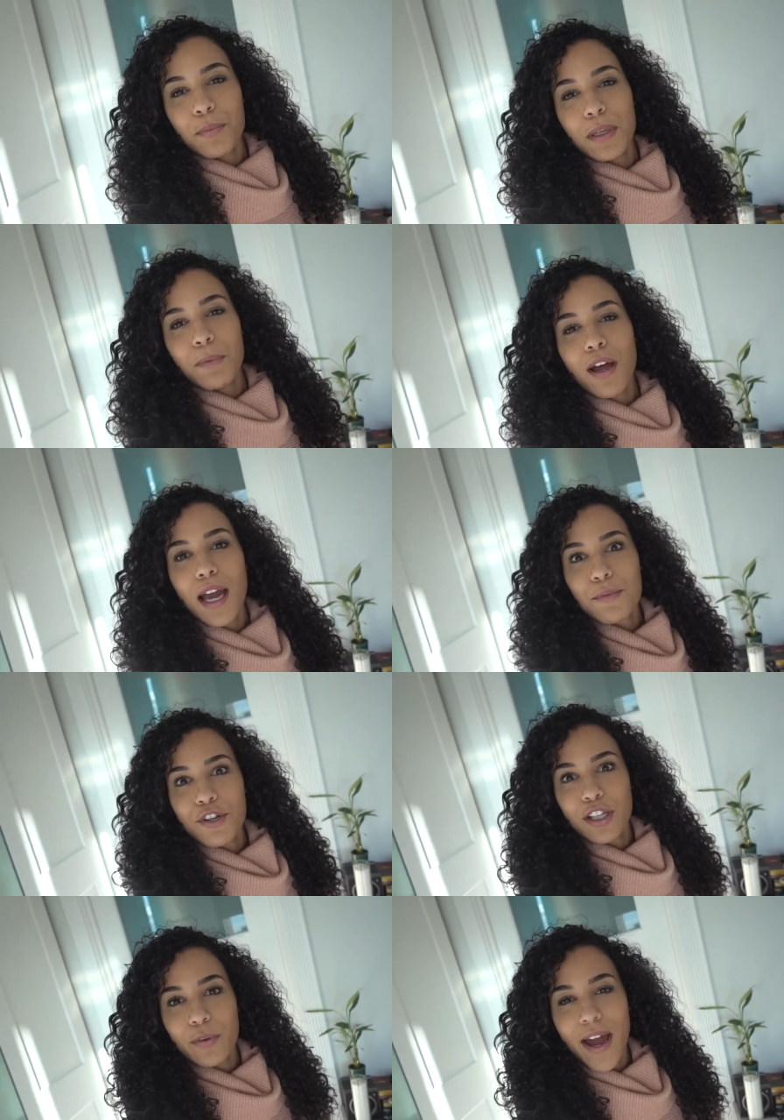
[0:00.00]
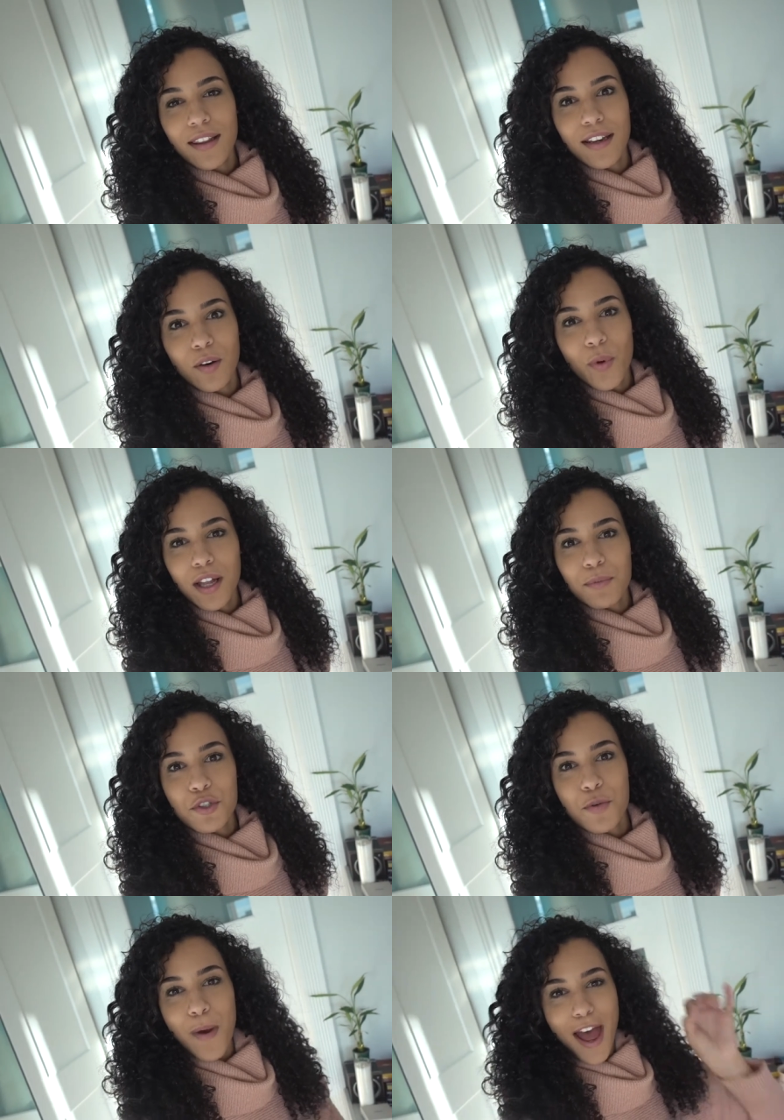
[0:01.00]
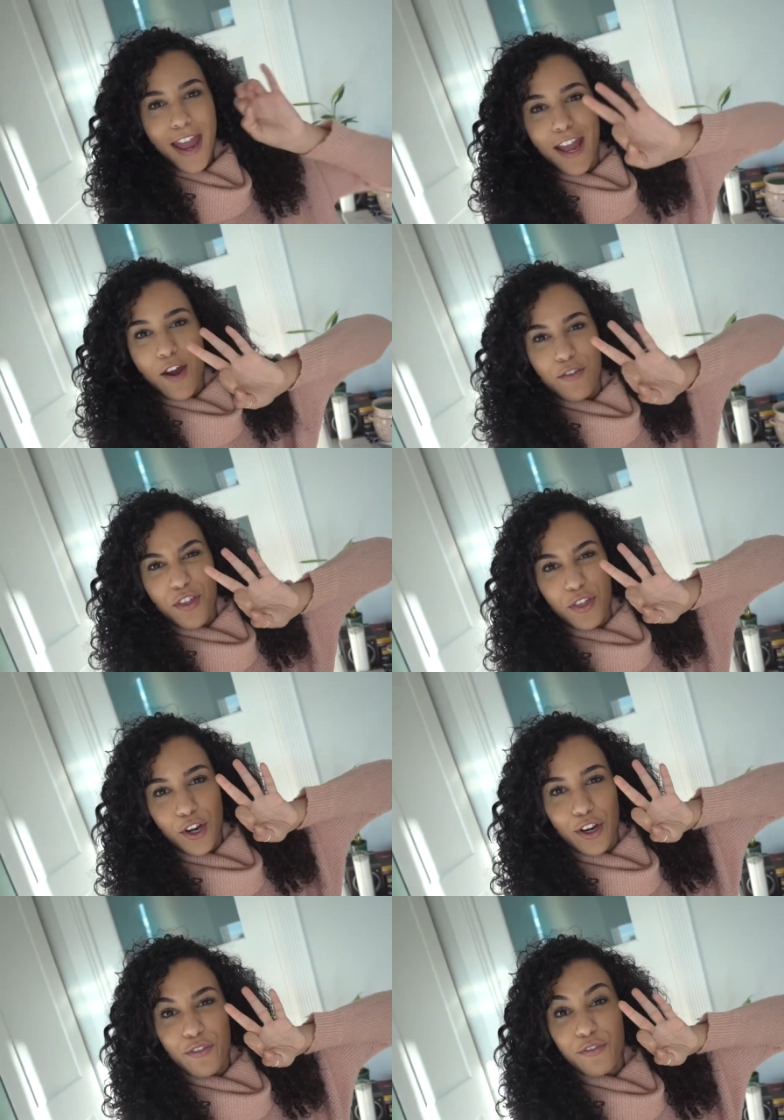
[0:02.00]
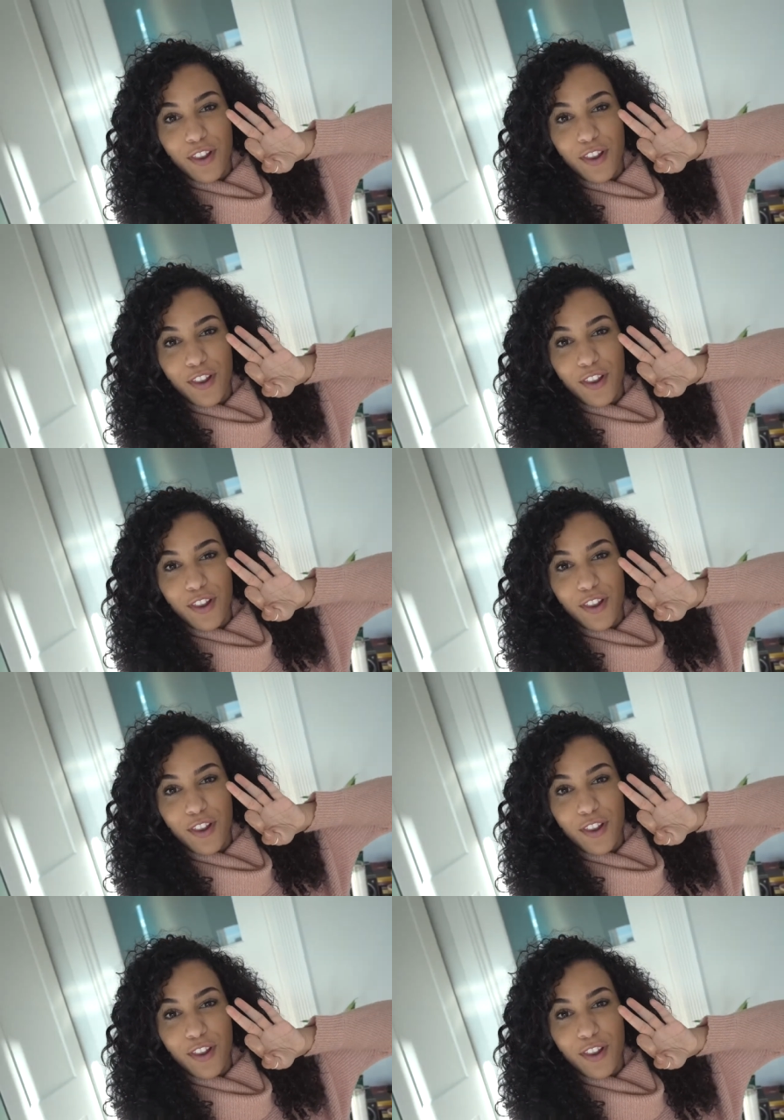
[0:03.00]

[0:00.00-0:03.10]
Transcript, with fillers: people, I'm Charlene Radlein and welcome to my third